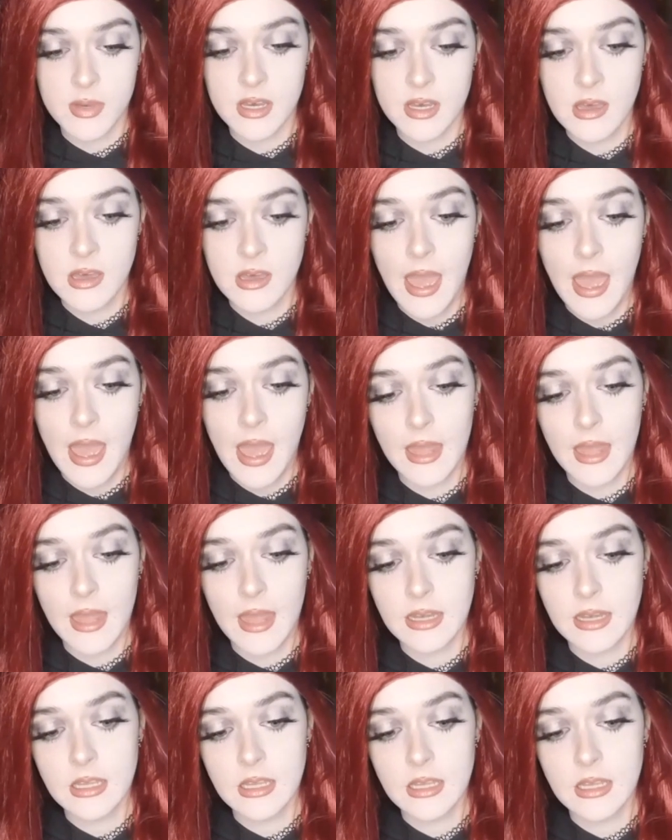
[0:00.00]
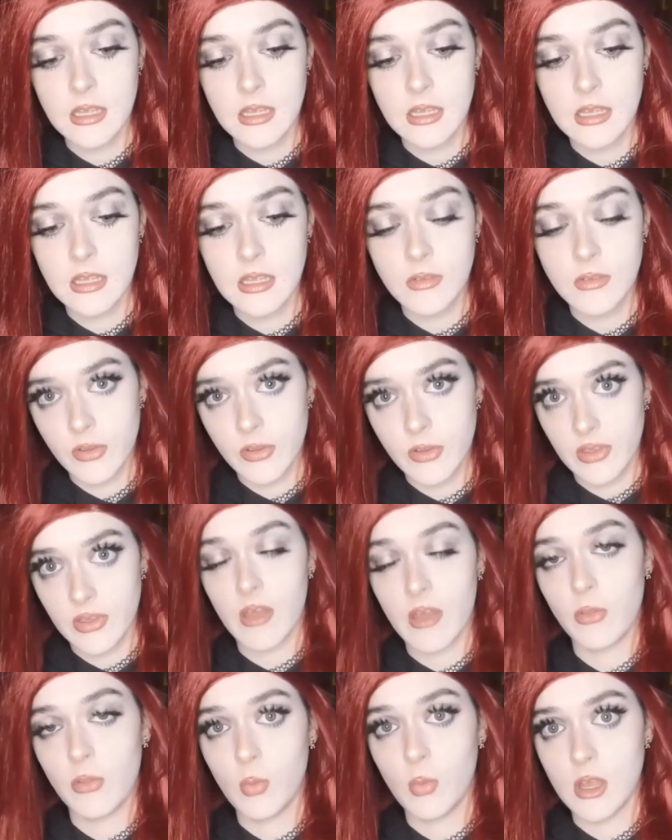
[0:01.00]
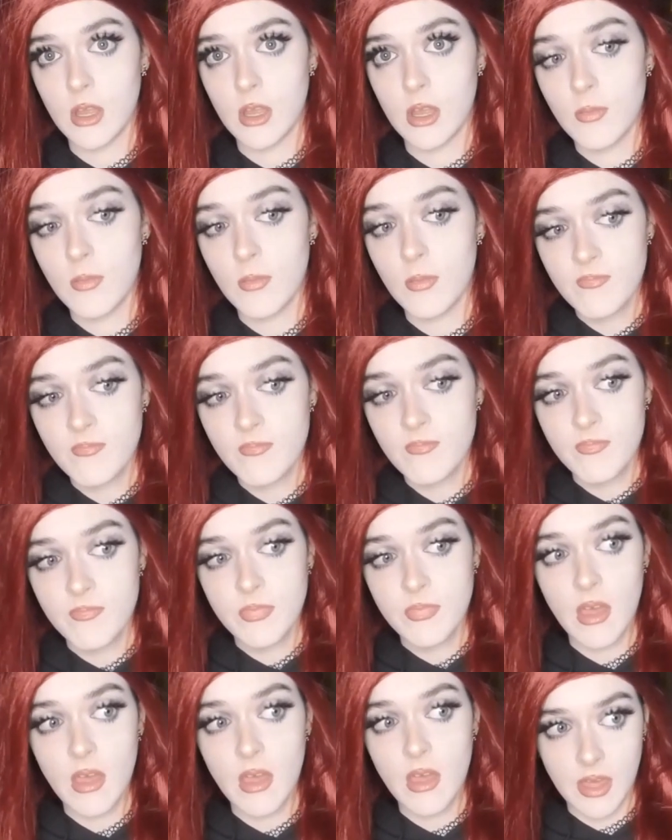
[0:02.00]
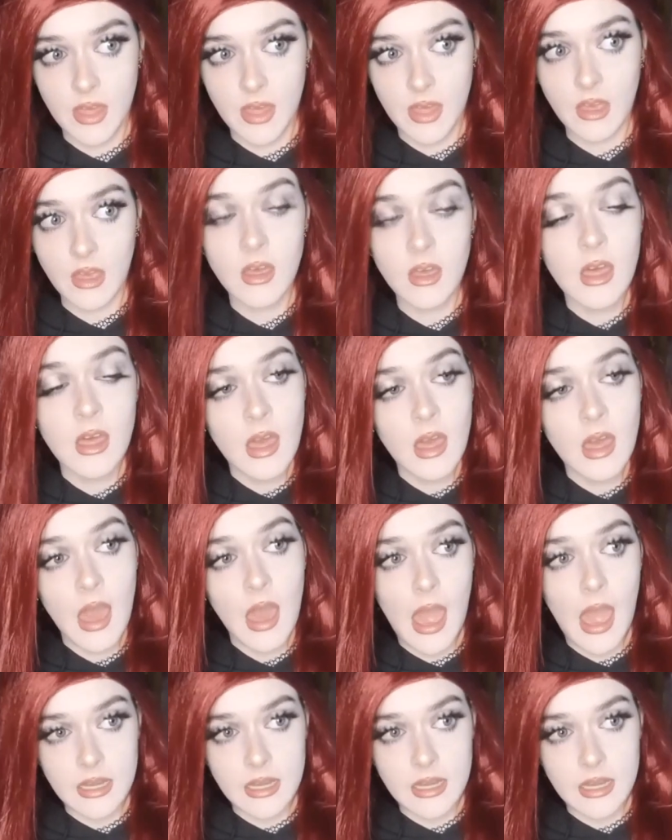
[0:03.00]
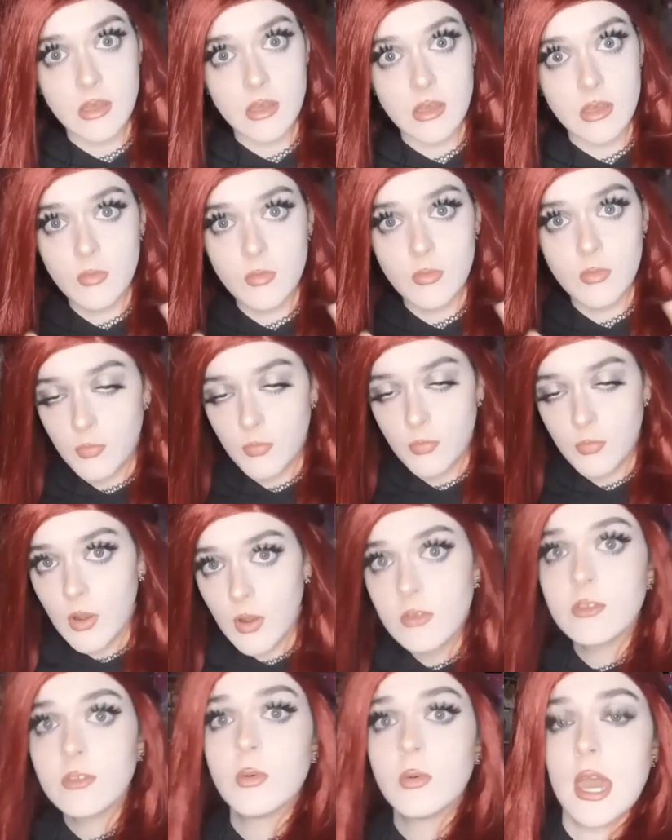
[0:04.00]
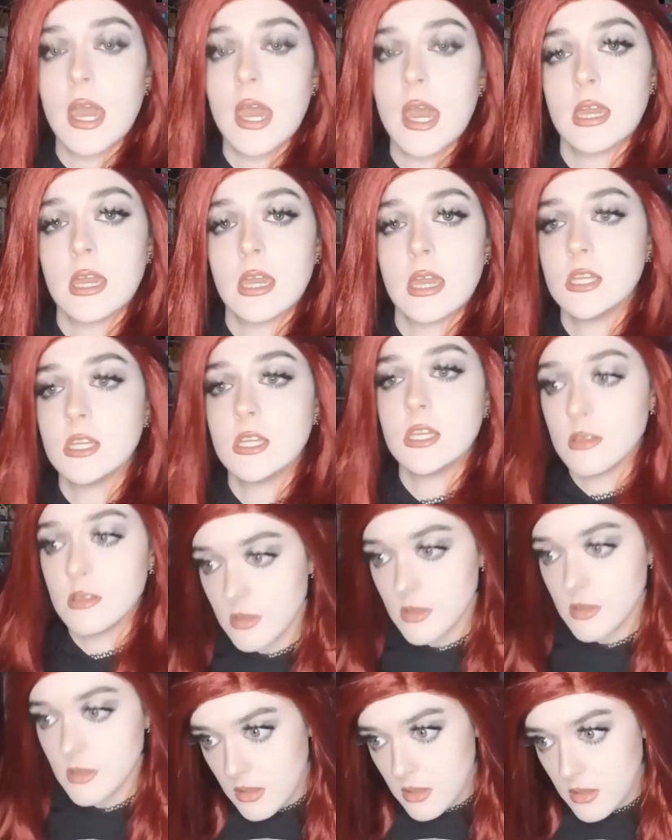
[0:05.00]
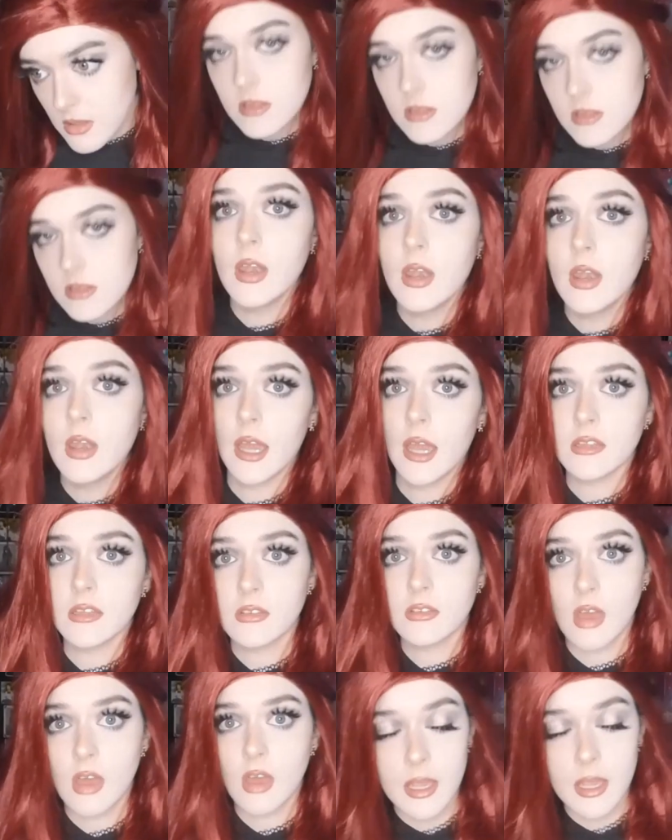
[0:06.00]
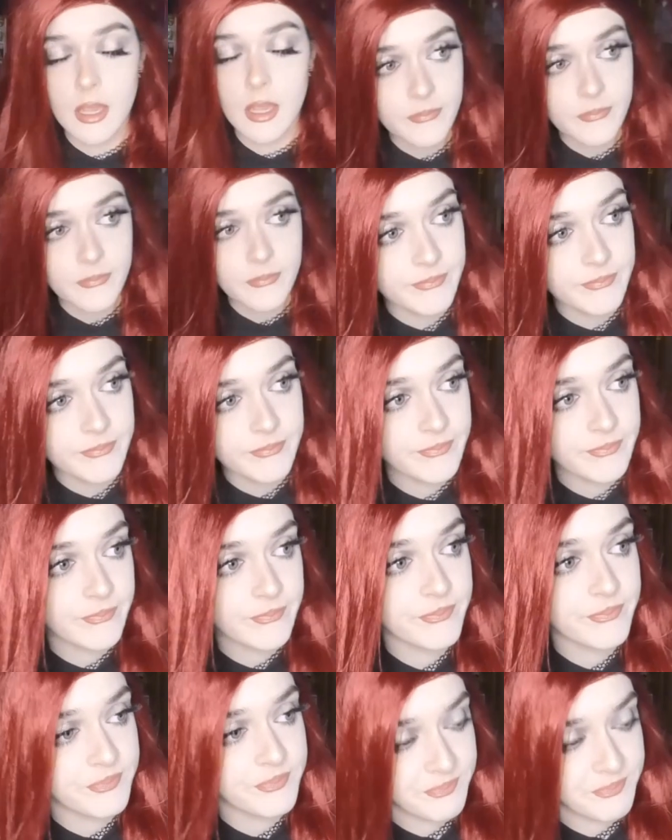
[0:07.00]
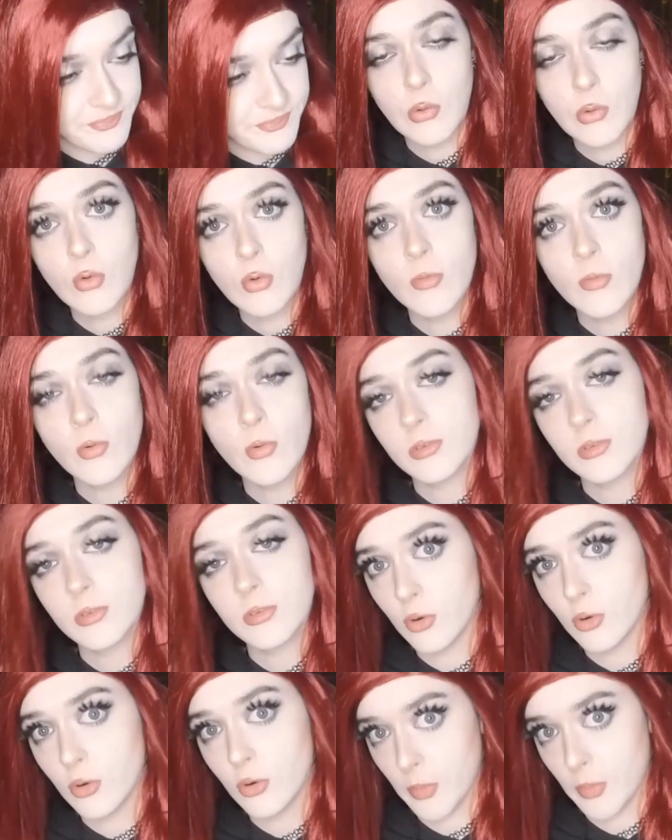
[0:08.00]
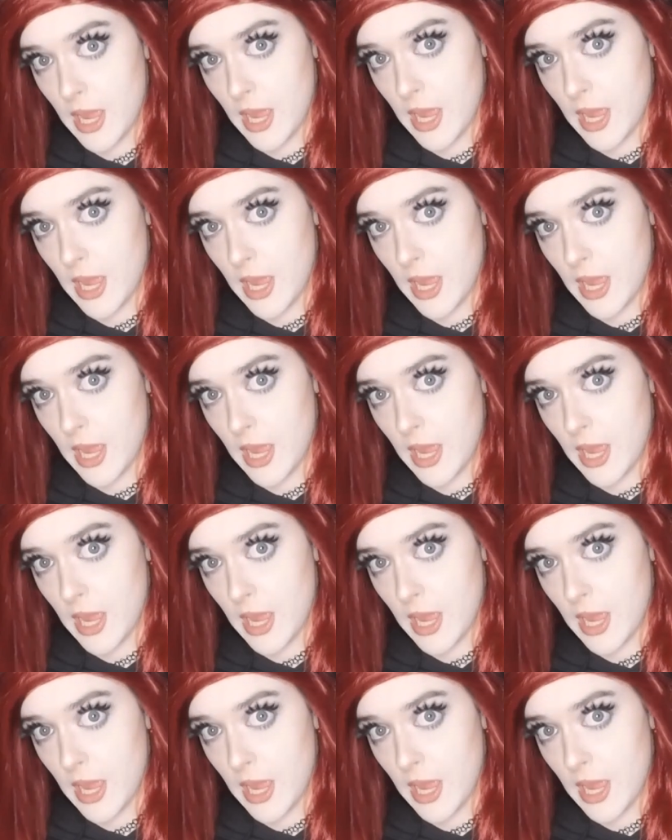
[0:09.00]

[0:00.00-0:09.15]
the paper and it throws out the window, I think, and it floats away into the night sky. An awful